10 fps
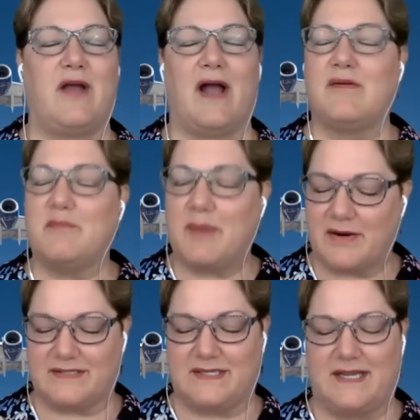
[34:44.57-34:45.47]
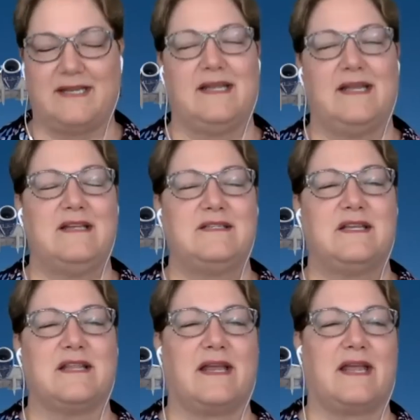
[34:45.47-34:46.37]
How embarrassing
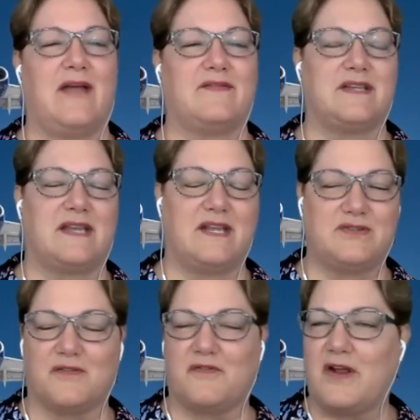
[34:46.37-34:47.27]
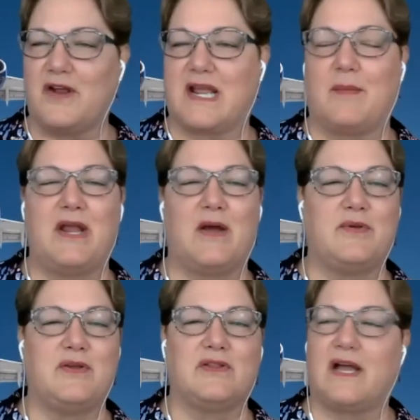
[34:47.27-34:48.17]
to like have to get your friend to come and
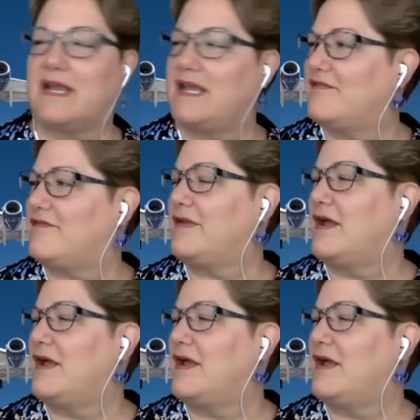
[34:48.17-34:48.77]
help you lug in